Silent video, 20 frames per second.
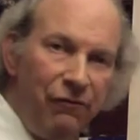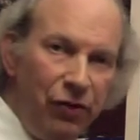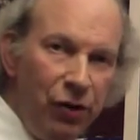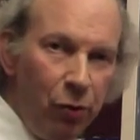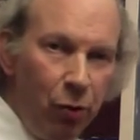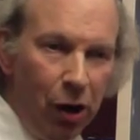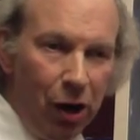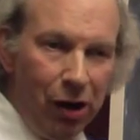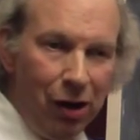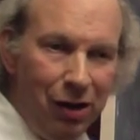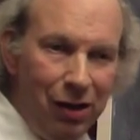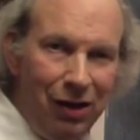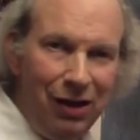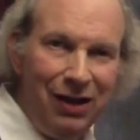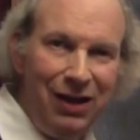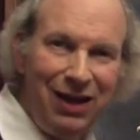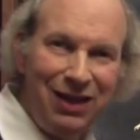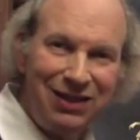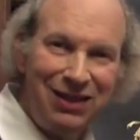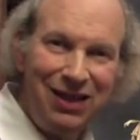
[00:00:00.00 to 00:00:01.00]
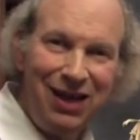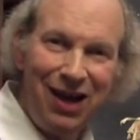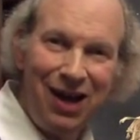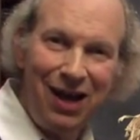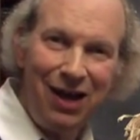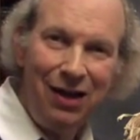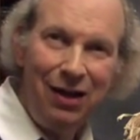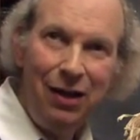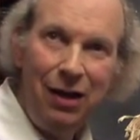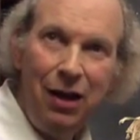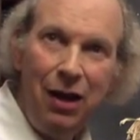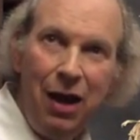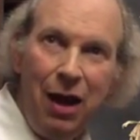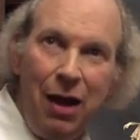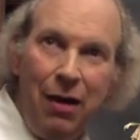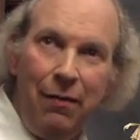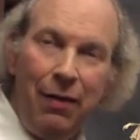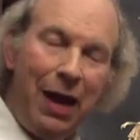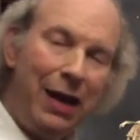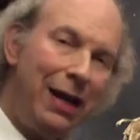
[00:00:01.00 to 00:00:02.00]
viewer? Easy, huh?
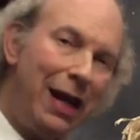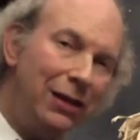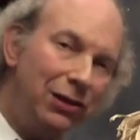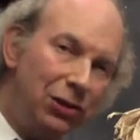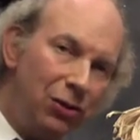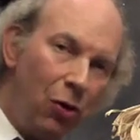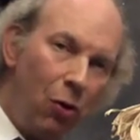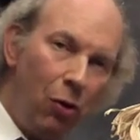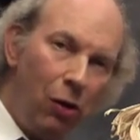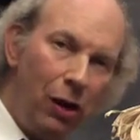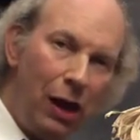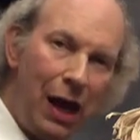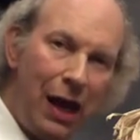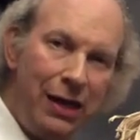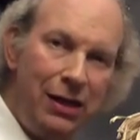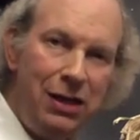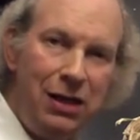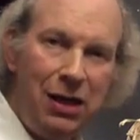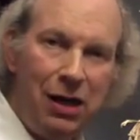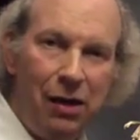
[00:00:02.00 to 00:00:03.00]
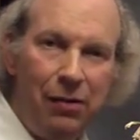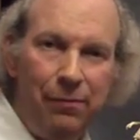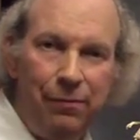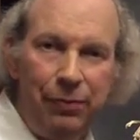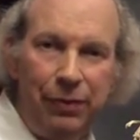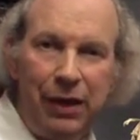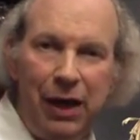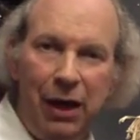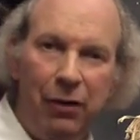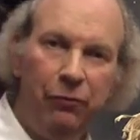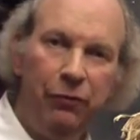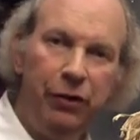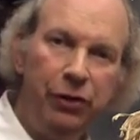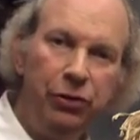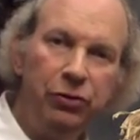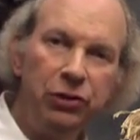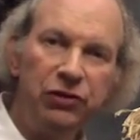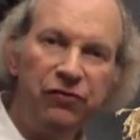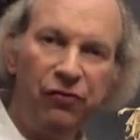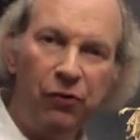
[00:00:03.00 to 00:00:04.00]
And that's the whole idea. At
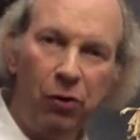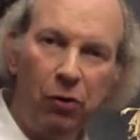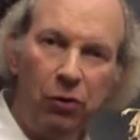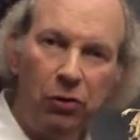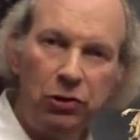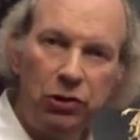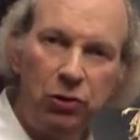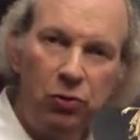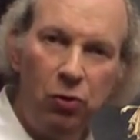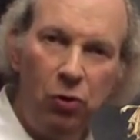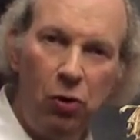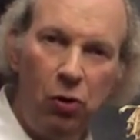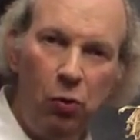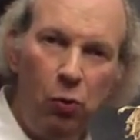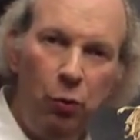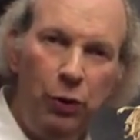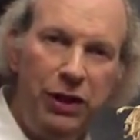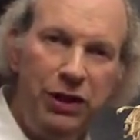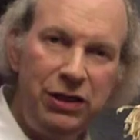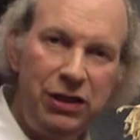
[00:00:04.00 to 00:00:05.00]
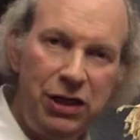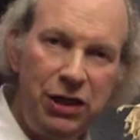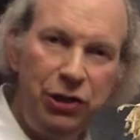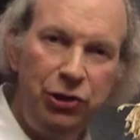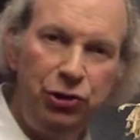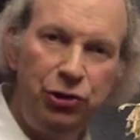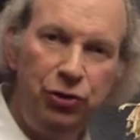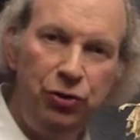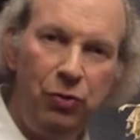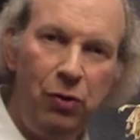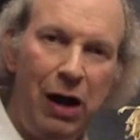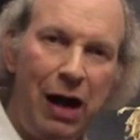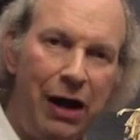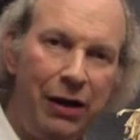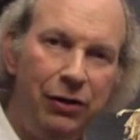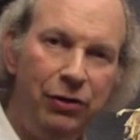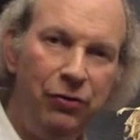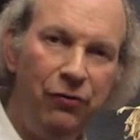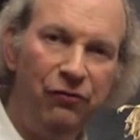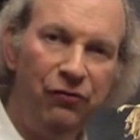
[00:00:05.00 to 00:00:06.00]
Rittner's Floral School, we teach you how
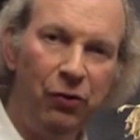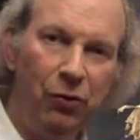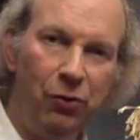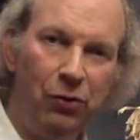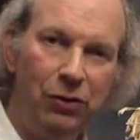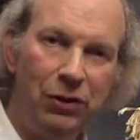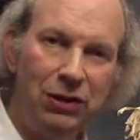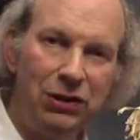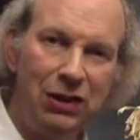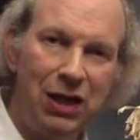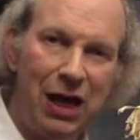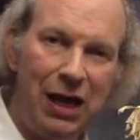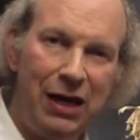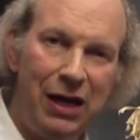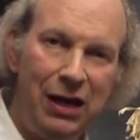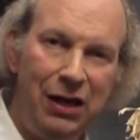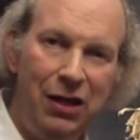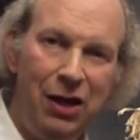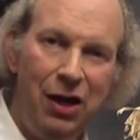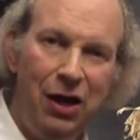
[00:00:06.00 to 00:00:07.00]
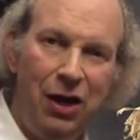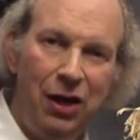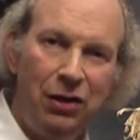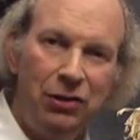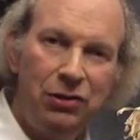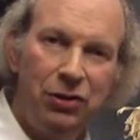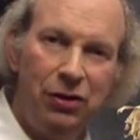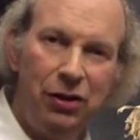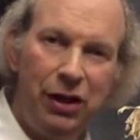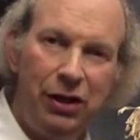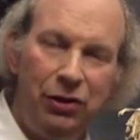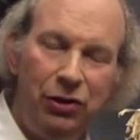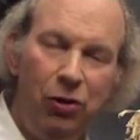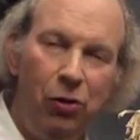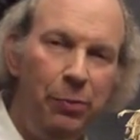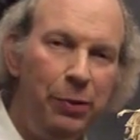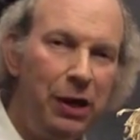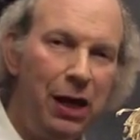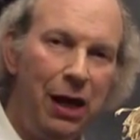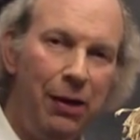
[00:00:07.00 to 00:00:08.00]
to do floral designing so that
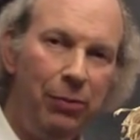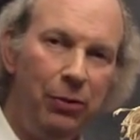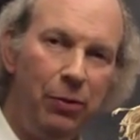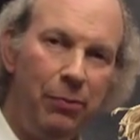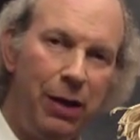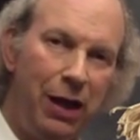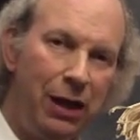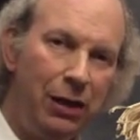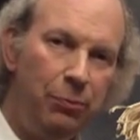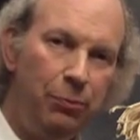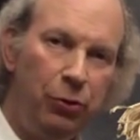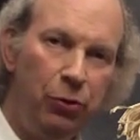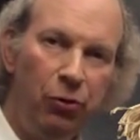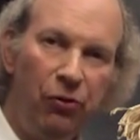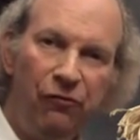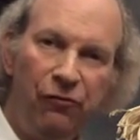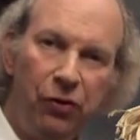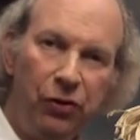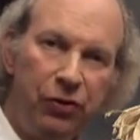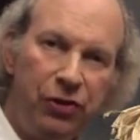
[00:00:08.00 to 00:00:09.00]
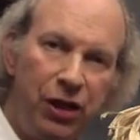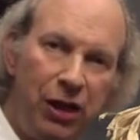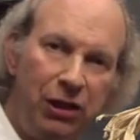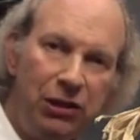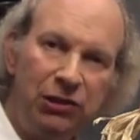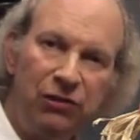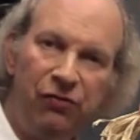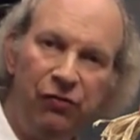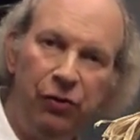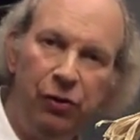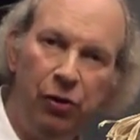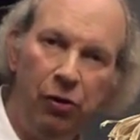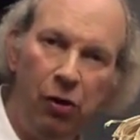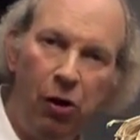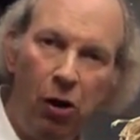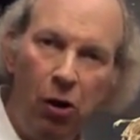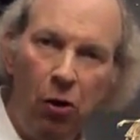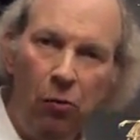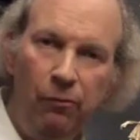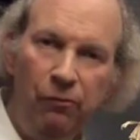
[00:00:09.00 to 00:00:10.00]
you'll be able to make beautiful things for your
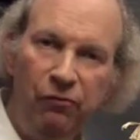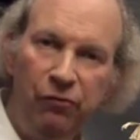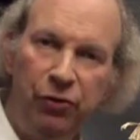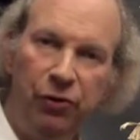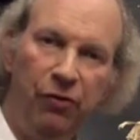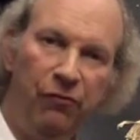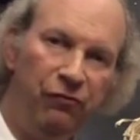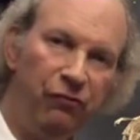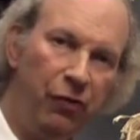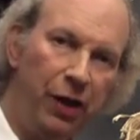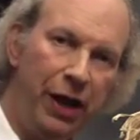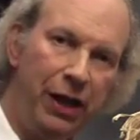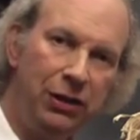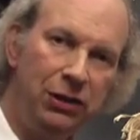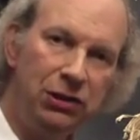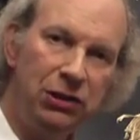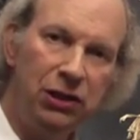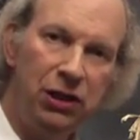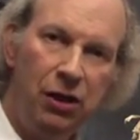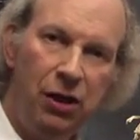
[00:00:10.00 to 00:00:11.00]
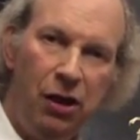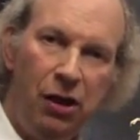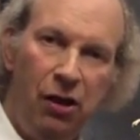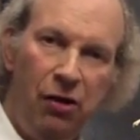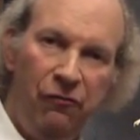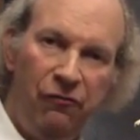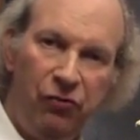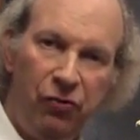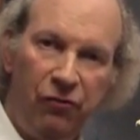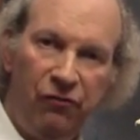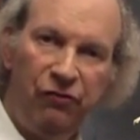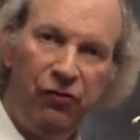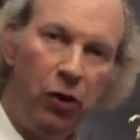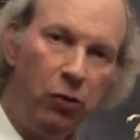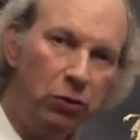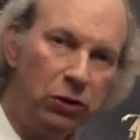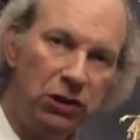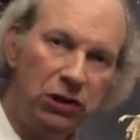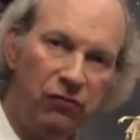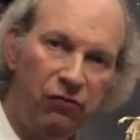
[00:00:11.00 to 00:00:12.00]
home, for your friends, for
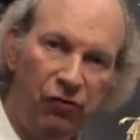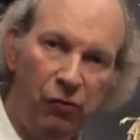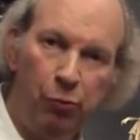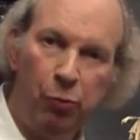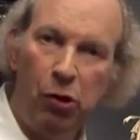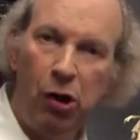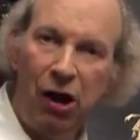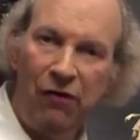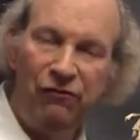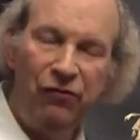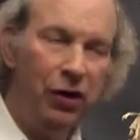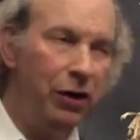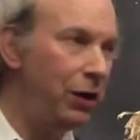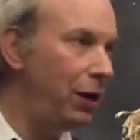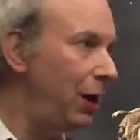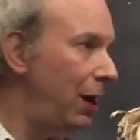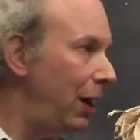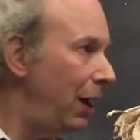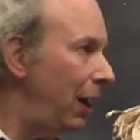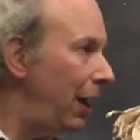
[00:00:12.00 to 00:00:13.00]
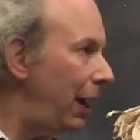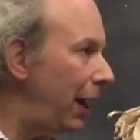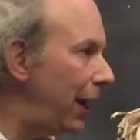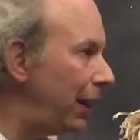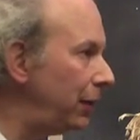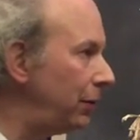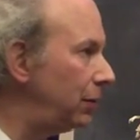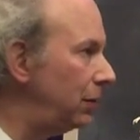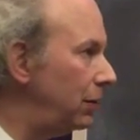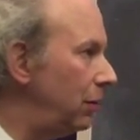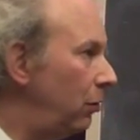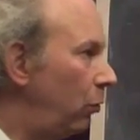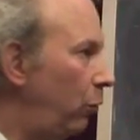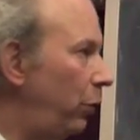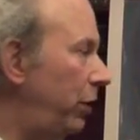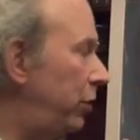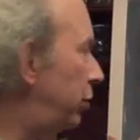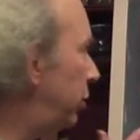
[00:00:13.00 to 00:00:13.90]
folks for profit, and we